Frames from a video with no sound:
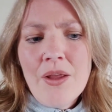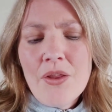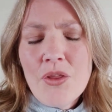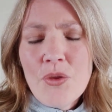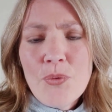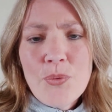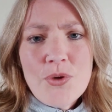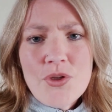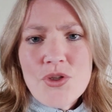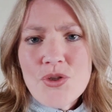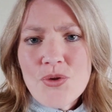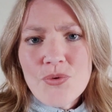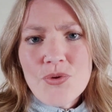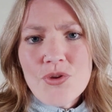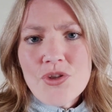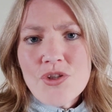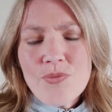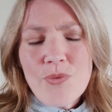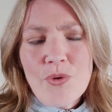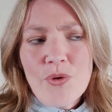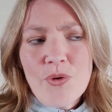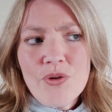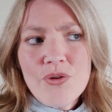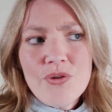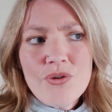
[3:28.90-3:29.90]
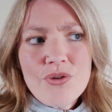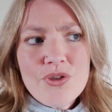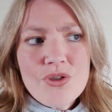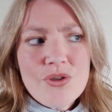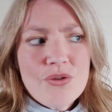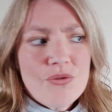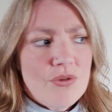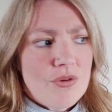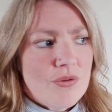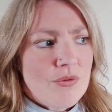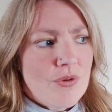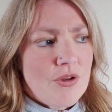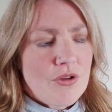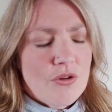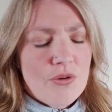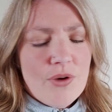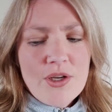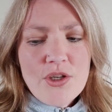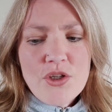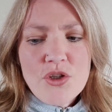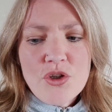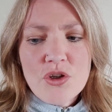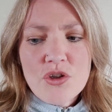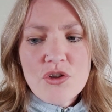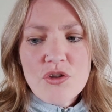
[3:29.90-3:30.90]
They weren't sore this morning, so I'm not
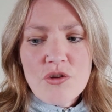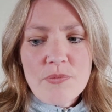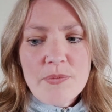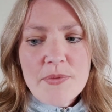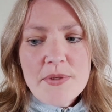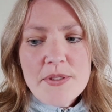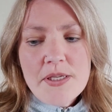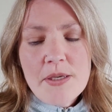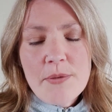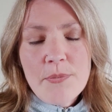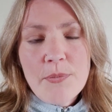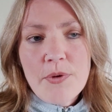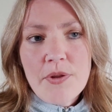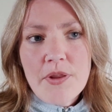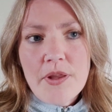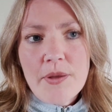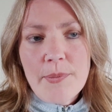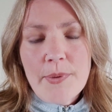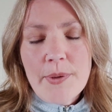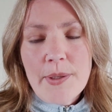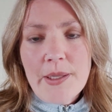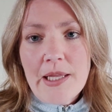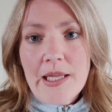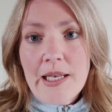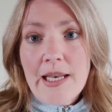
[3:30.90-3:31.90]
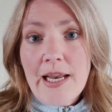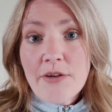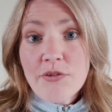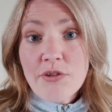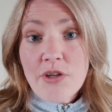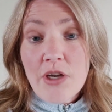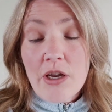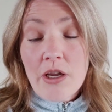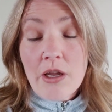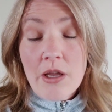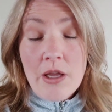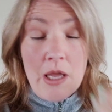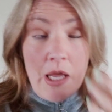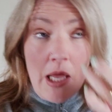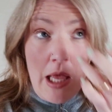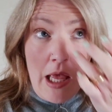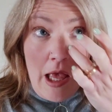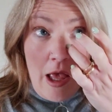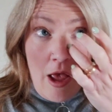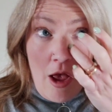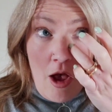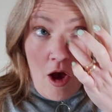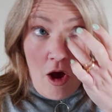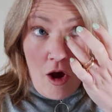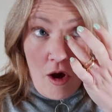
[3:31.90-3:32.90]
quite sure. So I'm sitting with an electric
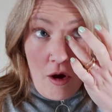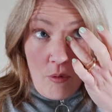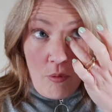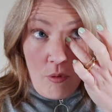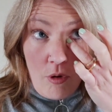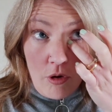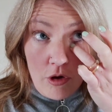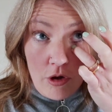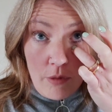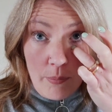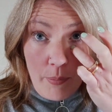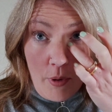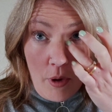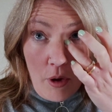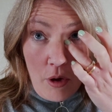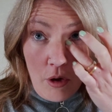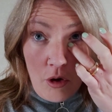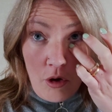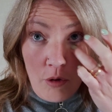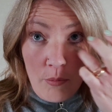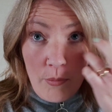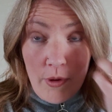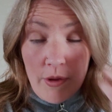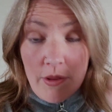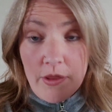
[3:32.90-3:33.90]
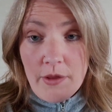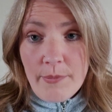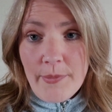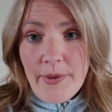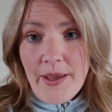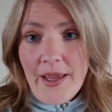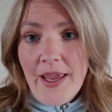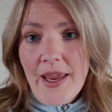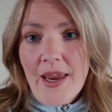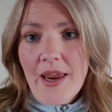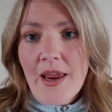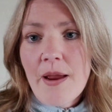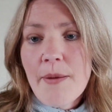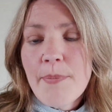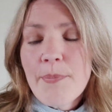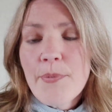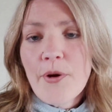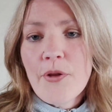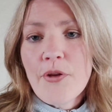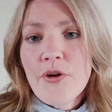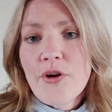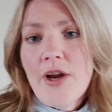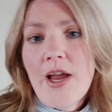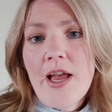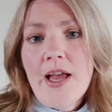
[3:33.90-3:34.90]
hot water bottle on me that my
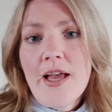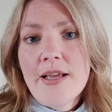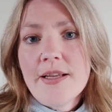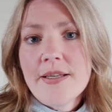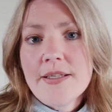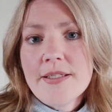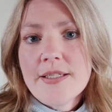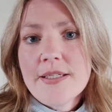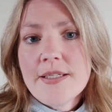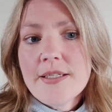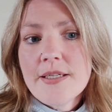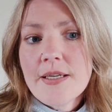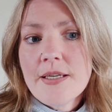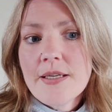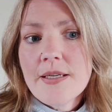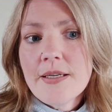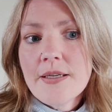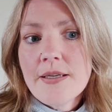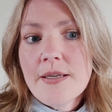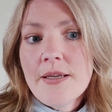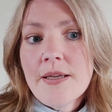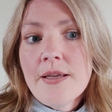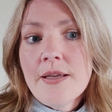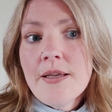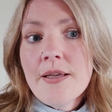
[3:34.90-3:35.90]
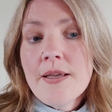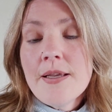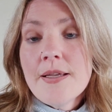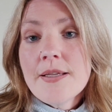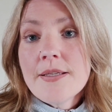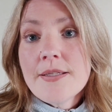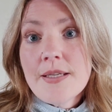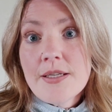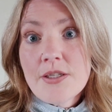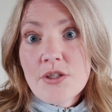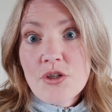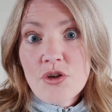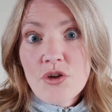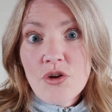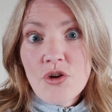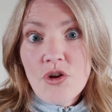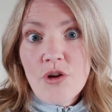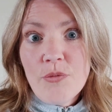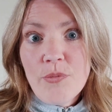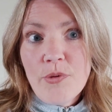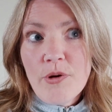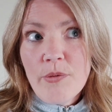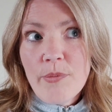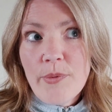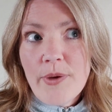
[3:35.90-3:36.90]
brother and
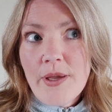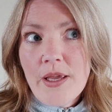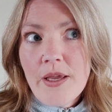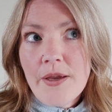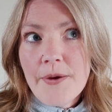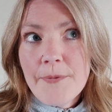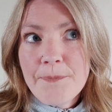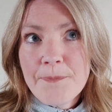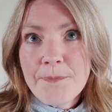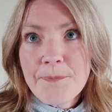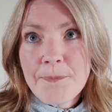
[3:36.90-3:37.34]
sister-in-law bought me